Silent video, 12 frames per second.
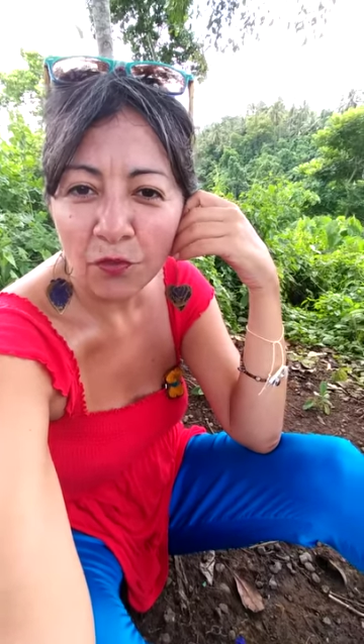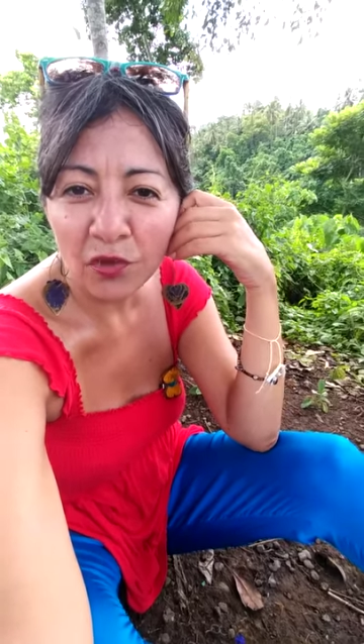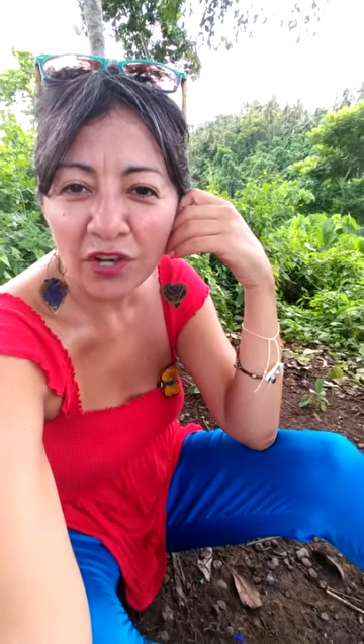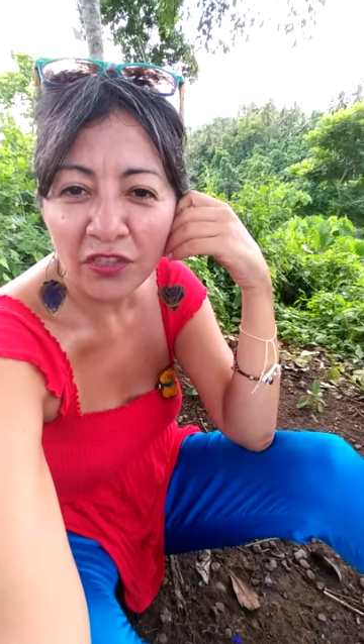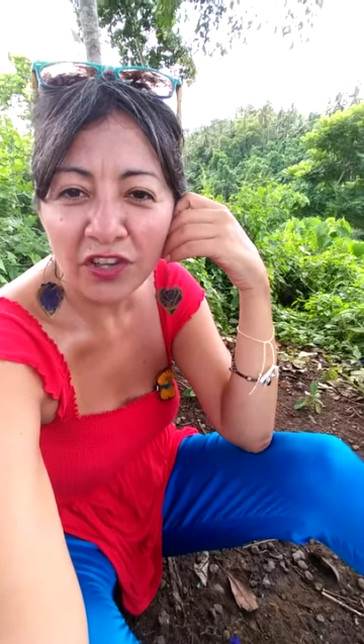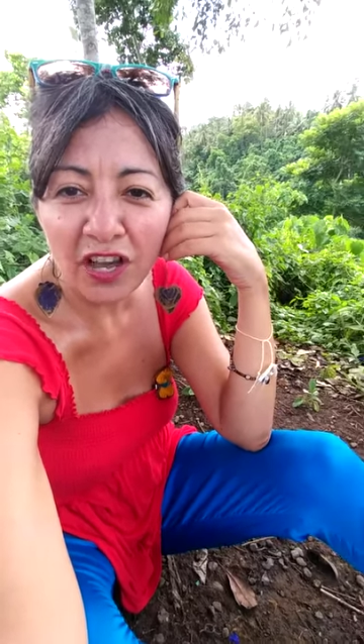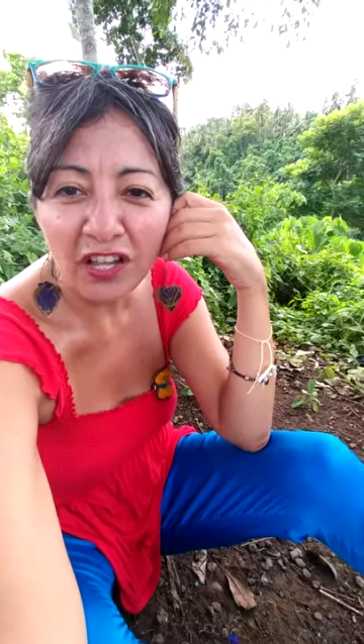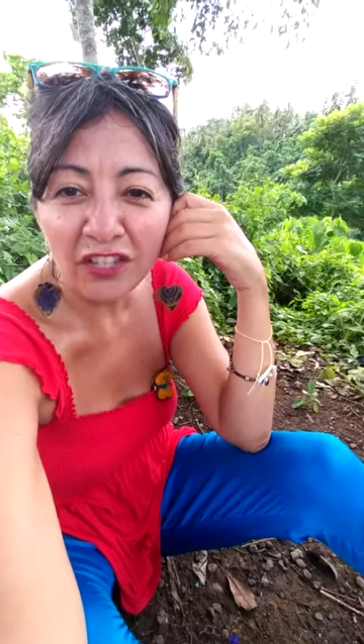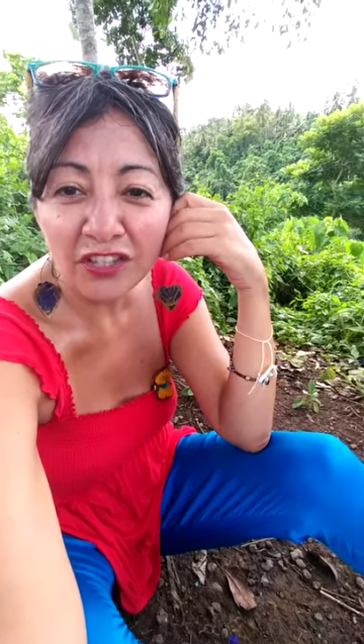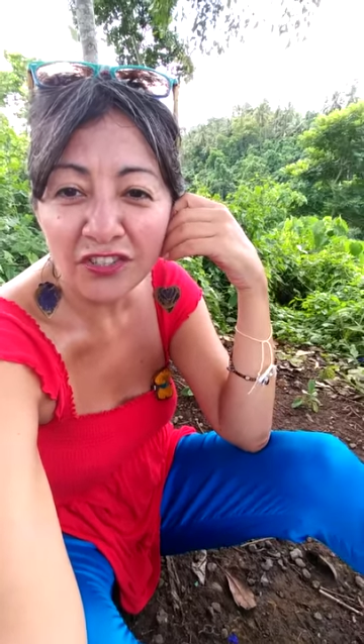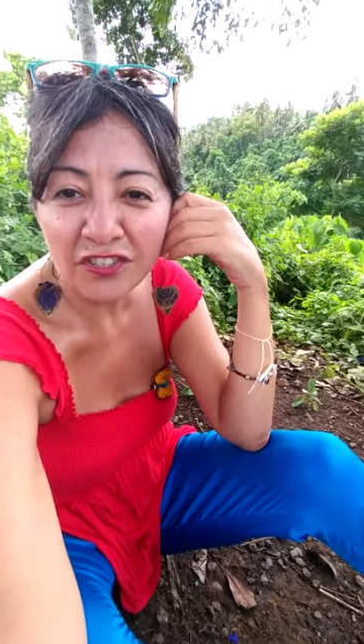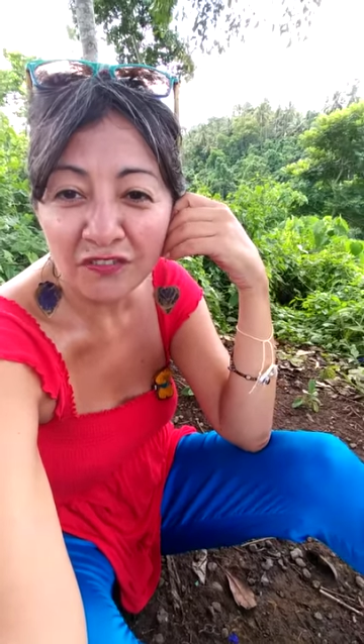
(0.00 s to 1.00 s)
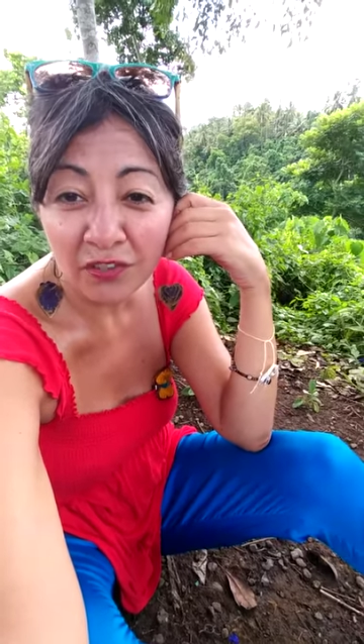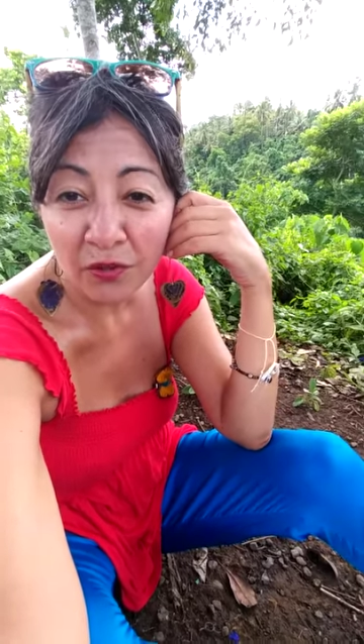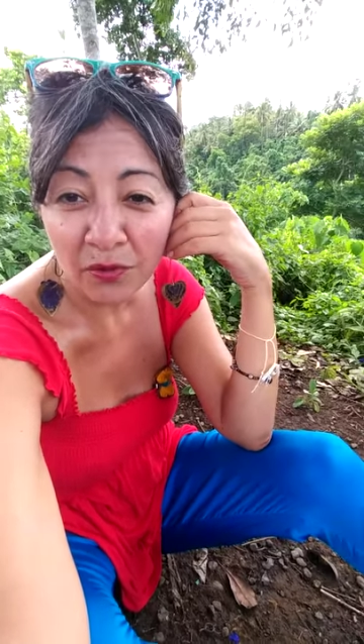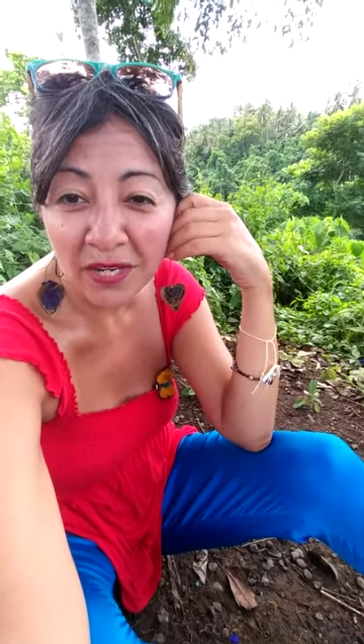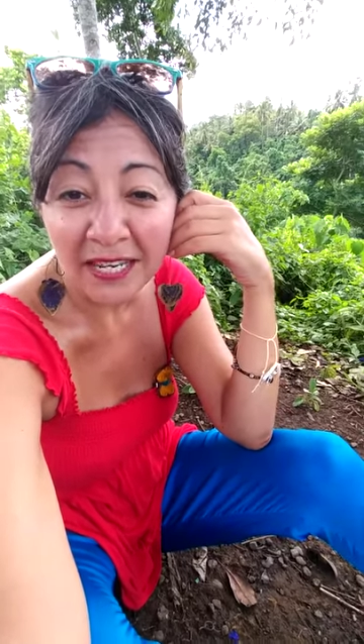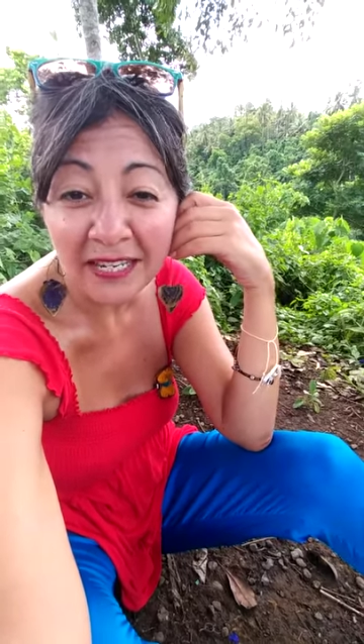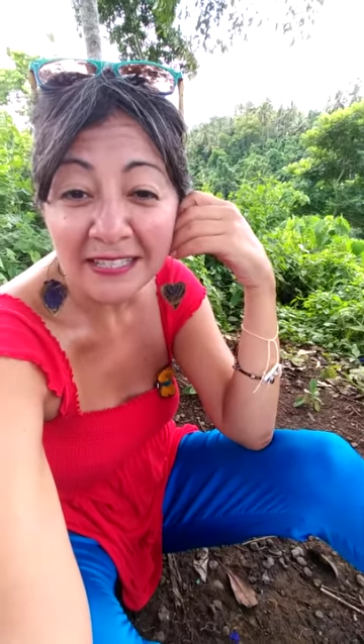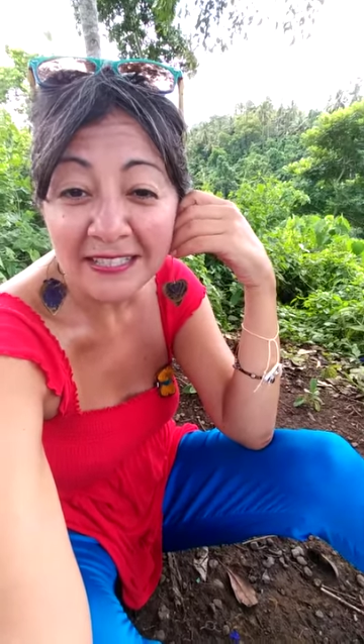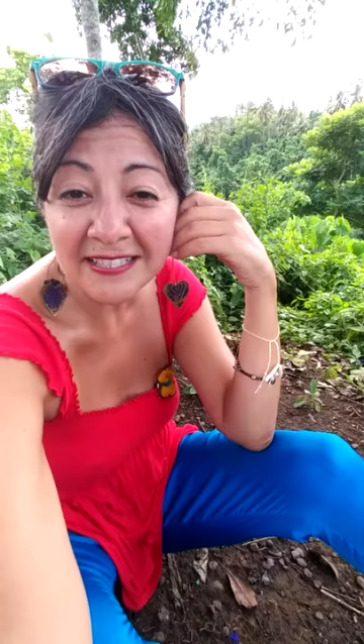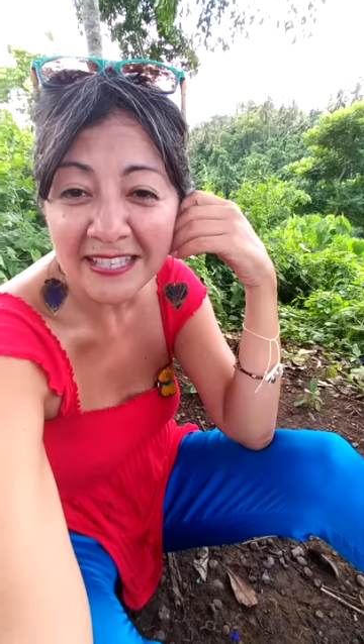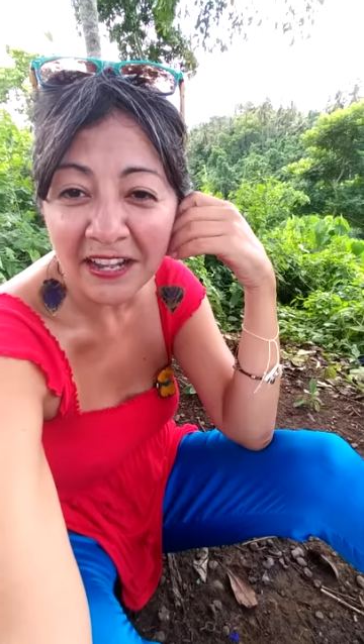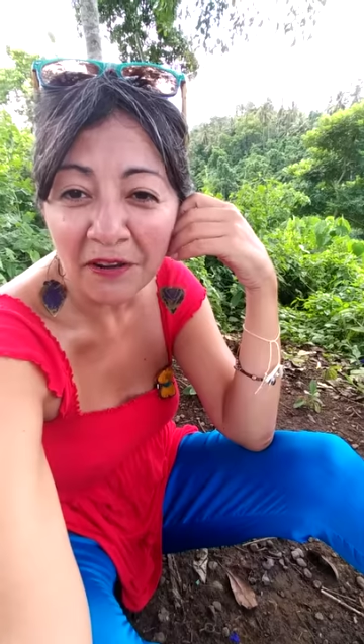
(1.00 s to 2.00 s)
What are the colors of the
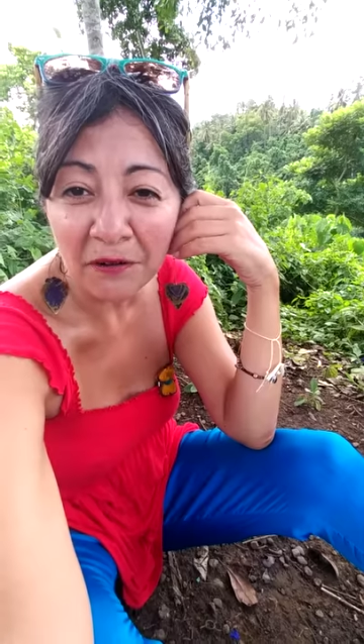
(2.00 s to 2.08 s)
greens that